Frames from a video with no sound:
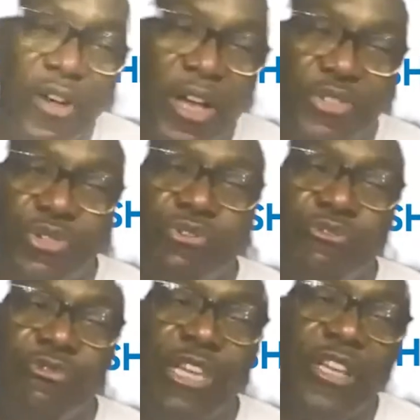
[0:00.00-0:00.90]
as we
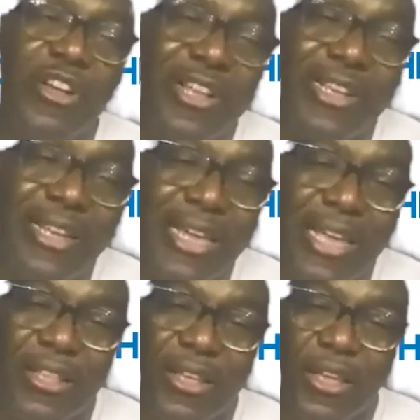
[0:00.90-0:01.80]

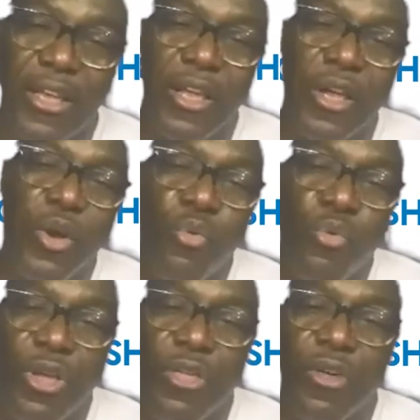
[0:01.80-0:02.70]
reconnect
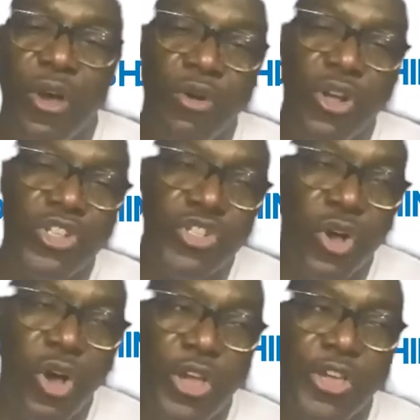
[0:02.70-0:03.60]
with our
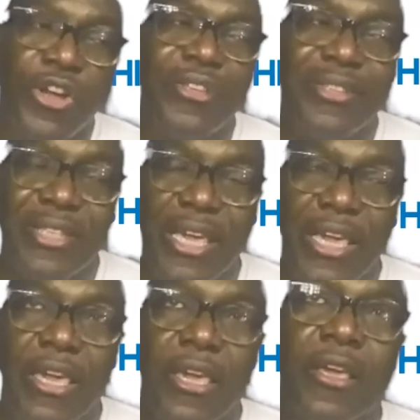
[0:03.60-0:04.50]
joy, you're
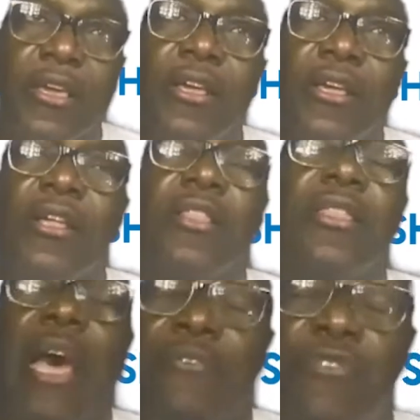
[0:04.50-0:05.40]
saying
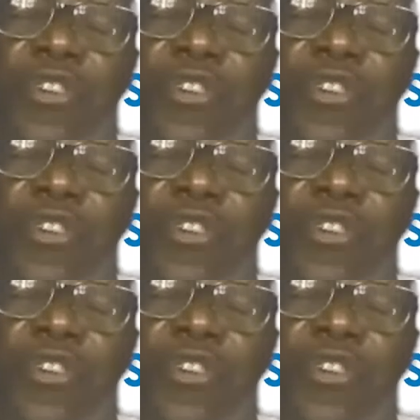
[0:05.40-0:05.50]
that first